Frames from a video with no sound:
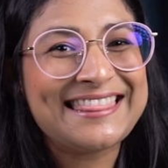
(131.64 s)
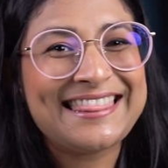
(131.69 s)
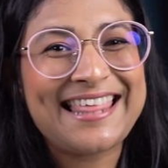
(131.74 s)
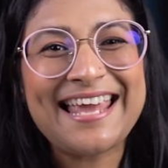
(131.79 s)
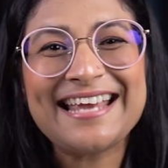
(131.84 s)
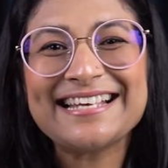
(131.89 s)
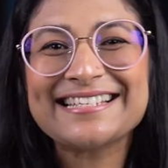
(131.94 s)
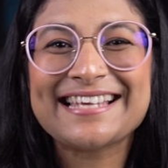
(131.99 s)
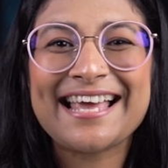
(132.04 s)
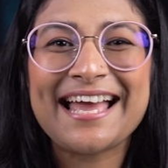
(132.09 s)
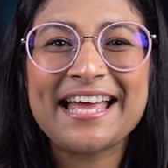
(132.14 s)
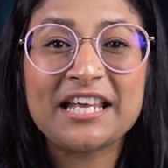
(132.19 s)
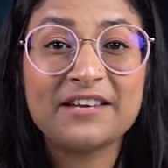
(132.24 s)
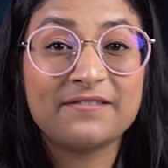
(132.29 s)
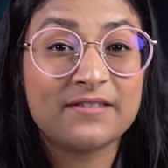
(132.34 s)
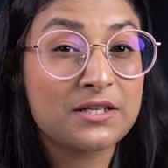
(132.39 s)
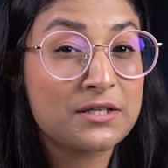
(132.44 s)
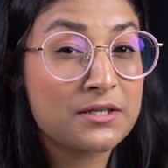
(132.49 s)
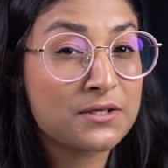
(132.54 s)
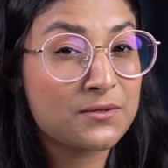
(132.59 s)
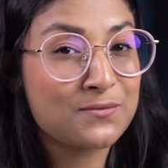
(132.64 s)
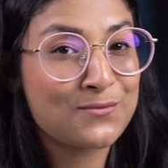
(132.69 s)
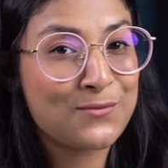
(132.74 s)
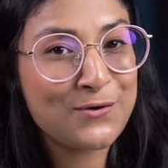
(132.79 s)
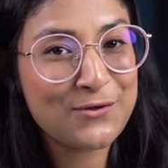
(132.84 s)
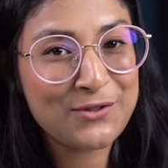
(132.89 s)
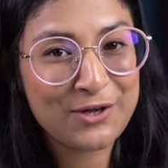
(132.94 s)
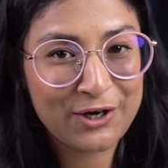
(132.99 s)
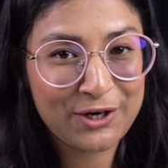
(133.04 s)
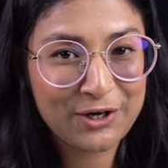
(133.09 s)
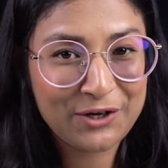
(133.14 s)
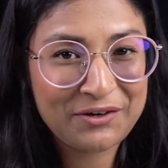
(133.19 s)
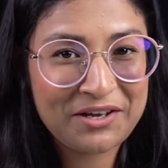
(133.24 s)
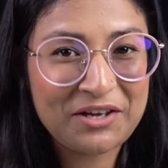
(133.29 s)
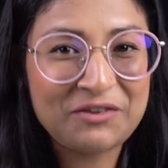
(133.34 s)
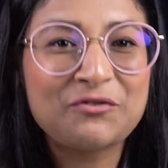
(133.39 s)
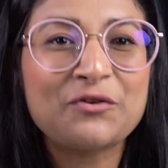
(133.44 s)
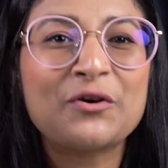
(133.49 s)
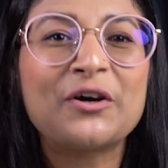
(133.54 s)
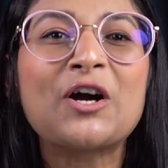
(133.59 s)
Things get even smoother
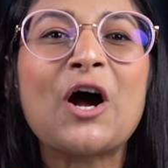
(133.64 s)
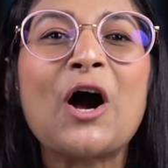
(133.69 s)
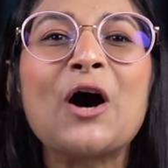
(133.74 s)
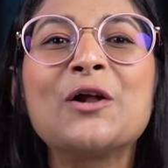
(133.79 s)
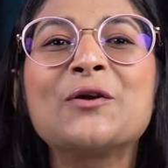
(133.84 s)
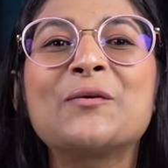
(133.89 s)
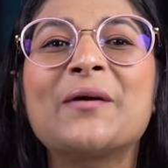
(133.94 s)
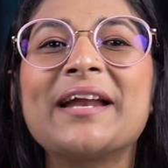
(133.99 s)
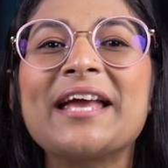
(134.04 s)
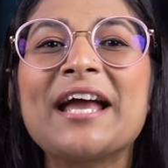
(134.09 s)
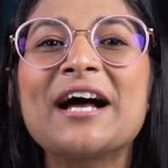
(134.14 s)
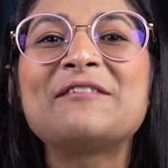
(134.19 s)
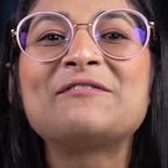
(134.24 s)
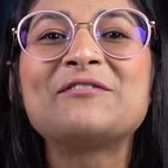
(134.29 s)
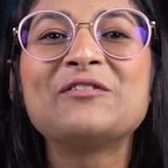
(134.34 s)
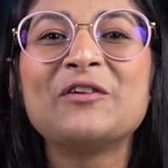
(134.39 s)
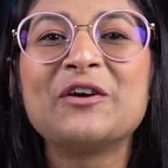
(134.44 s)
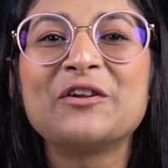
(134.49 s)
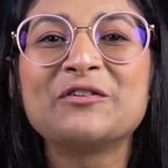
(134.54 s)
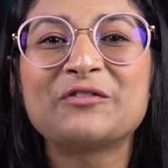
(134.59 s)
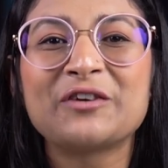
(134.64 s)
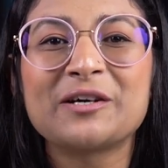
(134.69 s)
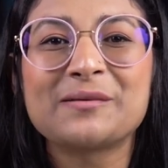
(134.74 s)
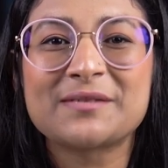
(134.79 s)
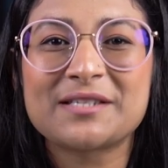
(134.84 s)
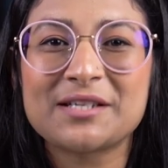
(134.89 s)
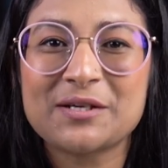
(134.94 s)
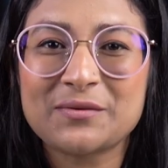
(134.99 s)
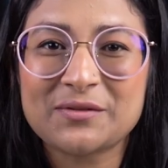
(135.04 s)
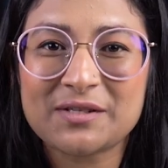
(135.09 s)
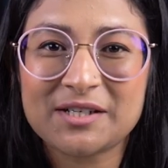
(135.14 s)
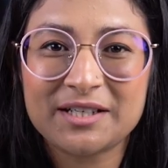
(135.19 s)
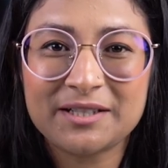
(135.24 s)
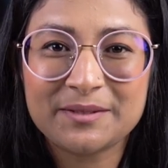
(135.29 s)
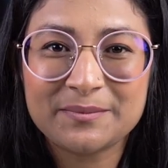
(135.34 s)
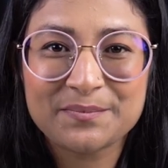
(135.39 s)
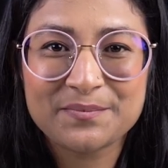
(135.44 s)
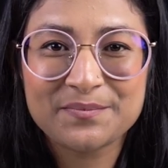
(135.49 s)
if you are already a Fluent Forms user.